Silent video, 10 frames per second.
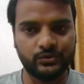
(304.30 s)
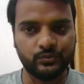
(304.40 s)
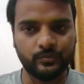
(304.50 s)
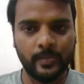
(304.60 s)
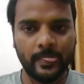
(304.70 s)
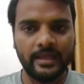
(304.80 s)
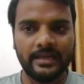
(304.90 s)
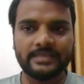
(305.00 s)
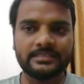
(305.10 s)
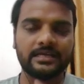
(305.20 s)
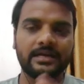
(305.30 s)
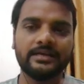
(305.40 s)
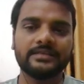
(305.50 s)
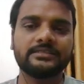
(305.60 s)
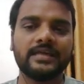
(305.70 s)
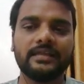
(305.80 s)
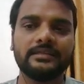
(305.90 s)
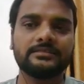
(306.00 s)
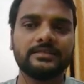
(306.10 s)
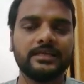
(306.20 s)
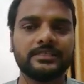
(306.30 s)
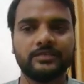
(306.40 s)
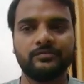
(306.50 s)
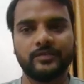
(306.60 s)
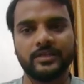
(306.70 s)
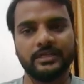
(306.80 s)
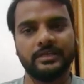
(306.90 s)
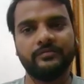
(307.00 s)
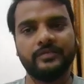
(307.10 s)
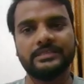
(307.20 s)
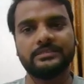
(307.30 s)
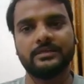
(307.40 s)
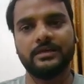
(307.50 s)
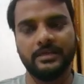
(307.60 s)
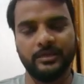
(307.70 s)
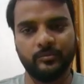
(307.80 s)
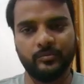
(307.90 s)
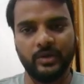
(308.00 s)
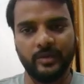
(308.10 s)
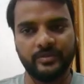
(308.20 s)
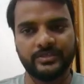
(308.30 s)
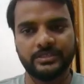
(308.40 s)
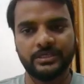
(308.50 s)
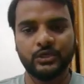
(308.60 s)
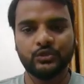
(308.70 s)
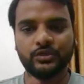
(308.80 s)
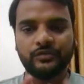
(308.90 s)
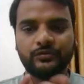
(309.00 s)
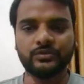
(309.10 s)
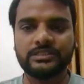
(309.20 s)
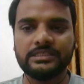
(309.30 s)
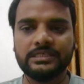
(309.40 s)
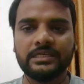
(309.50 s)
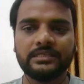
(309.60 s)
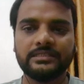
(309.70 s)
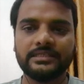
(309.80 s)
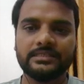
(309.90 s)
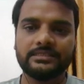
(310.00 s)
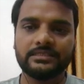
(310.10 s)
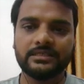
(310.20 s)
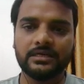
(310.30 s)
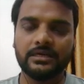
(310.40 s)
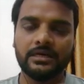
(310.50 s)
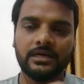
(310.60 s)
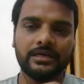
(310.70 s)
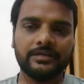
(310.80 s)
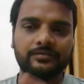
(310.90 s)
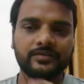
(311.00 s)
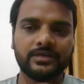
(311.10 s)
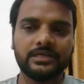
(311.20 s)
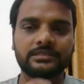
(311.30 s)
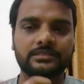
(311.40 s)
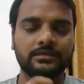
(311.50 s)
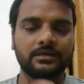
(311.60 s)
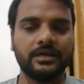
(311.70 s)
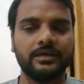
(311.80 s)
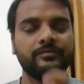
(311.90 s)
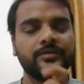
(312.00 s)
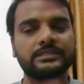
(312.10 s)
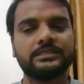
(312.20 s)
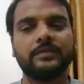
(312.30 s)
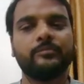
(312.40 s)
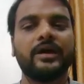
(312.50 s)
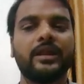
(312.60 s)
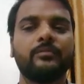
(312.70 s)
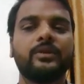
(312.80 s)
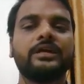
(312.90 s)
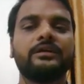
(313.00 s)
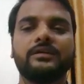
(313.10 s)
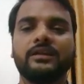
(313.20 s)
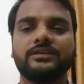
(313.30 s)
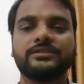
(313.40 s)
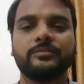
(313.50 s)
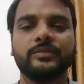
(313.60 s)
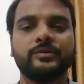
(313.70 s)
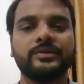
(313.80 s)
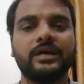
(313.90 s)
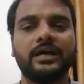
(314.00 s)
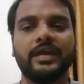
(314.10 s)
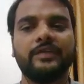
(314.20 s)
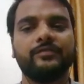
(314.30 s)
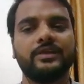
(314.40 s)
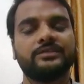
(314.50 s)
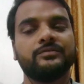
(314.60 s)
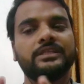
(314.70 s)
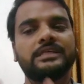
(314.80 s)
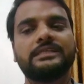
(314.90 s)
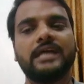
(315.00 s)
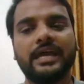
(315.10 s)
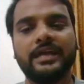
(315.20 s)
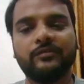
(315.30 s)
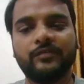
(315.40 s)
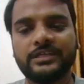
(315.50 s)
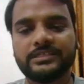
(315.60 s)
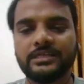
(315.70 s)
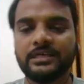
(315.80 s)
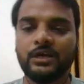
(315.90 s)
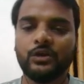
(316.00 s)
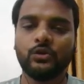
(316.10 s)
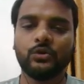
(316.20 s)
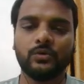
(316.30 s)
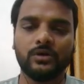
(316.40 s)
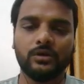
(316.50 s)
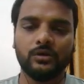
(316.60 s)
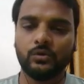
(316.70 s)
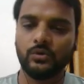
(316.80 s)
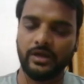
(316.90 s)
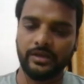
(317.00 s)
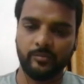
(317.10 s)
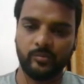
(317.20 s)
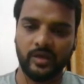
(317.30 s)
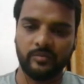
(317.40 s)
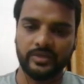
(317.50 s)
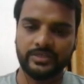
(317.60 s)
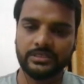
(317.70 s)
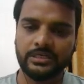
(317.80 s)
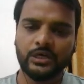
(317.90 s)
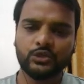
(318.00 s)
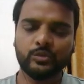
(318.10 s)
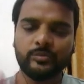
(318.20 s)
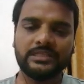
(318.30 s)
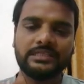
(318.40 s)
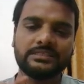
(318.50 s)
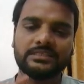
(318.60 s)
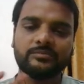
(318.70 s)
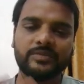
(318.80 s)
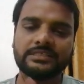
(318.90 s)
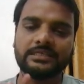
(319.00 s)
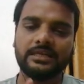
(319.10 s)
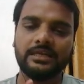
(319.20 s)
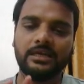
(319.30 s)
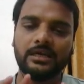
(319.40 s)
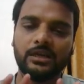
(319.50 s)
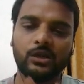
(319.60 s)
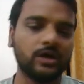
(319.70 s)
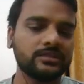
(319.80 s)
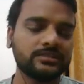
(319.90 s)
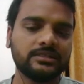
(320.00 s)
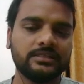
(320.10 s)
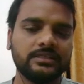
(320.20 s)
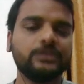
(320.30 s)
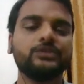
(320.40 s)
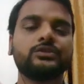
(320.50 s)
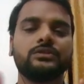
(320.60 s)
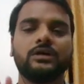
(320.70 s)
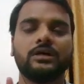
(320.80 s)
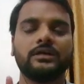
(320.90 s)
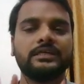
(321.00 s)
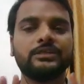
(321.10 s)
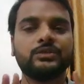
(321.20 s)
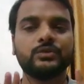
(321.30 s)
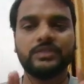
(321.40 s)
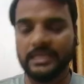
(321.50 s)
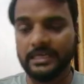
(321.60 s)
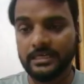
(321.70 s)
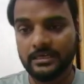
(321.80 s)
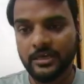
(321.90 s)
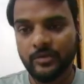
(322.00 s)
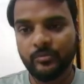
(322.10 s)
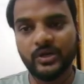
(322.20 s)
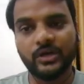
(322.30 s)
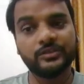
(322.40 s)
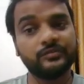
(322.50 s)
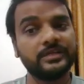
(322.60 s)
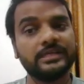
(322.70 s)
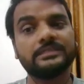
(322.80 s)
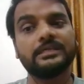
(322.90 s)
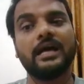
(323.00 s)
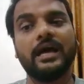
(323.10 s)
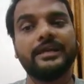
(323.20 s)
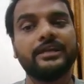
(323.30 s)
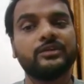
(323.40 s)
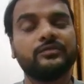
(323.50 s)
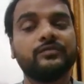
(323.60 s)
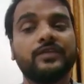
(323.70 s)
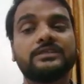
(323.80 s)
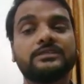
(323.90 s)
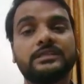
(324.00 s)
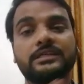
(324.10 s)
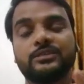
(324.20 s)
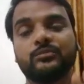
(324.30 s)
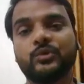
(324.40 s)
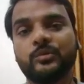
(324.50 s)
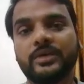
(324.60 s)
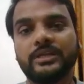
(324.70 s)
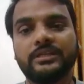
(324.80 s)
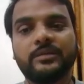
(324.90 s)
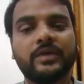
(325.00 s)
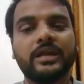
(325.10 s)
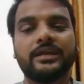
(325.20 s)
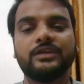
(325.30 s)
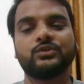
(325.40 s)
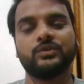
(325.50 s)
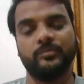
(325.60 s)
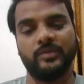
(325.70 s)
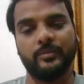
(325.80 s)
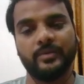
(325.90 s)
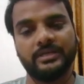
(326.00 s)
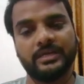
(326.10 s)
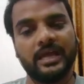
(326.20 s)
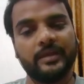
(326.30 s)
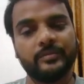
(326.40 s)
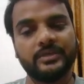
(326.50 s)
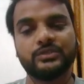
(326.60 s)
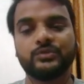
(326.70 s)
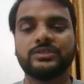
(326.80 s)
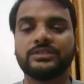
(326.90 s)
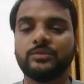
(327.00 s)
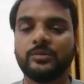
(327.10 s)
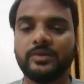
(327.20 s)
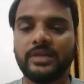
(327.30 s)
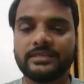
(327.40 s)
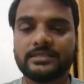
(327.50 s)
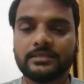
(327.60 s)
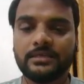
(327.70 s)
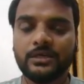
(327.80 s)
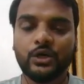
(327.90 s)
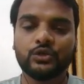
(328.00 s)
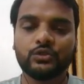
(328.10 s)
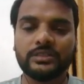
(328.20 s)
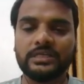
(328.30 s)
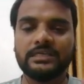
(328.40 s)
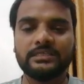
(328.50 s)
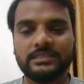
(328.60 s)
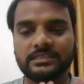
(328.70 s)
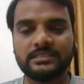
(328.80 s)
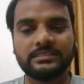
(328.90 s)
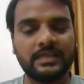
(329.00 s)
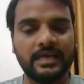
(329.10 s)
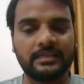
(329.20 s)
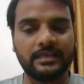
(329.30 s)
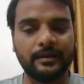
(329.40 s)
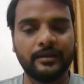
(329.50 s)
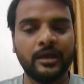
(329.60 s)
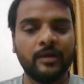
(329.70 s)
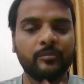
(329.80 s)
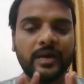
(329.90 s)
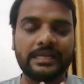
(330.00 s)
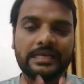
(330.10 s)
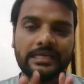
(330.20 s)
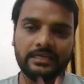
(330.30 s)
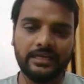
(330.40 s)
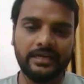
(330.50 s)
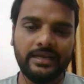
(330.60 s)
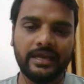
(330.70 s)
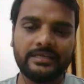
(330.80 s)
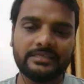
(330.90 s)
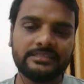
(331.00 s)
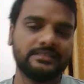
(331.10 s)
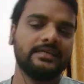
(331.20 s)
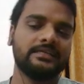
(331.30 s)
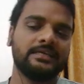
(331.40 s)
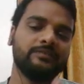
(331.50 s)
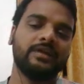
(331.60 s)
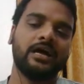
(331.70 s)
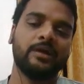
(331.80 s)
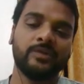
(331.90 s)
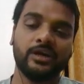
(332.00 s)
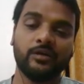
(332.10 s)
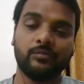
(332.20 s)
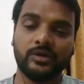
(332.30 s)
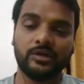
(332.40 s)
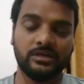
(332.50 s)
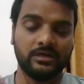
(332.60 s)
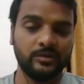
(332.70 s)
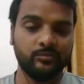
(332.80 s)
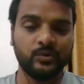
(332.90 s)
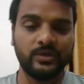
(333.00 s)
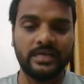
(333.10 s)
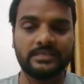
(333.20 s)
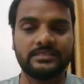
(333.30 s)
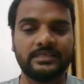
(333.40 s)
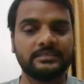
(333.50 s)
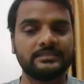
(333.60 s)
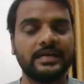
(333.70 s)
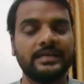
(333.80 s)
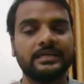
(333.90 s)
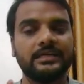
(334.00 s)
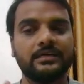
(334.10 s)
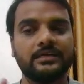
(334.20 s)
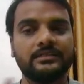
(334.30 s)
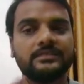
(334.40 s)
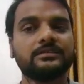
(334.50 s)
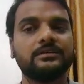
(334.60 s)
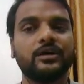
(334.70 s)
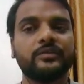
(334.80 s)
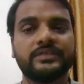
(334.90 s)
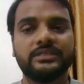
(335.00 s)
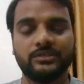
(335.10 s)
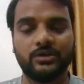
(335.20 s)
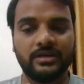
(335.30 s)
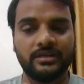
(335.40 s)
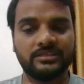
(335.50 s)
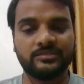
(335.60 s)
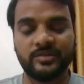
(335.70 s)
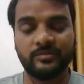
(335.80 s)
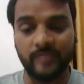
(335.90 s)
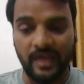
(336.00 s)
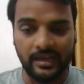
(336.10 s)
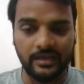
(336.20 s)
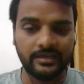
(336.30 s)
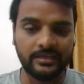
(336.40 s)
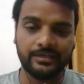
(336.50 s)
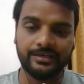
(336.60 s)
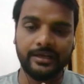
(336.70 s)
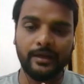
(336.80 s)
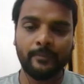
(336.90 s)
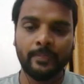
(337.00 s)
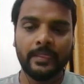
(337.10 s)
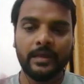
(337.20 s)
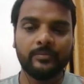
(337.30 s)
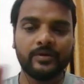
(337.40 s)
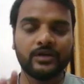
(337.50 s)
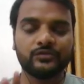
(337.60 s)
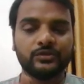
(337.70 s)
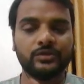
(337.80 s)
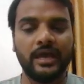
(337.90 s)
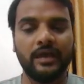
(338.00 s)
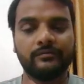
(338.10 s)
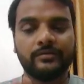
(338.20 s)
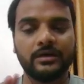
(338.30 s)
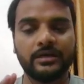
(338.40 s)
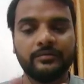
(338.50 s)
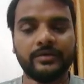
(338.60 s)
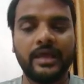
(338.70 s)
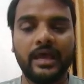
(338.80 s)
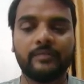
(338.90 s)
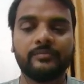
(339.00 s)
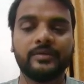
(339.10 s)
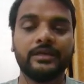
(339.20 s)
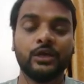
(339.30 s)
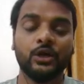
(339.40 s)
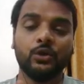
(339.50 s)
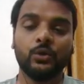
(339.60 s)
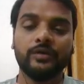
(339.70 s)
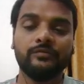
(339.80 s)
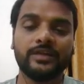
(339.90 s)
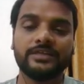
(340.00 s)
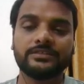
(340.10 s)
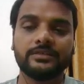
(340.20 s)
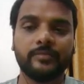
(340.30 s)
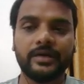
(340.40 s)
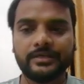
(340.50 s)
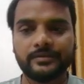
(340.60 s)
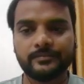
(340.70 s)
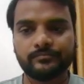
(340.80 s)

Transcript: true. Let's understand this relation further, inflation and employment. So if you see, there is a inversely parabolic relation between high inflation. When there is a high inflation, low unemployment. So this is basically a logical thing to think, because if there is a high rate of inflation, there is a more money in the market, so employment can be situation will be less. So it is like that. But in India, it is said that even RBI report has said that this curve is not that much valid in India, because we have even have very low inflation, but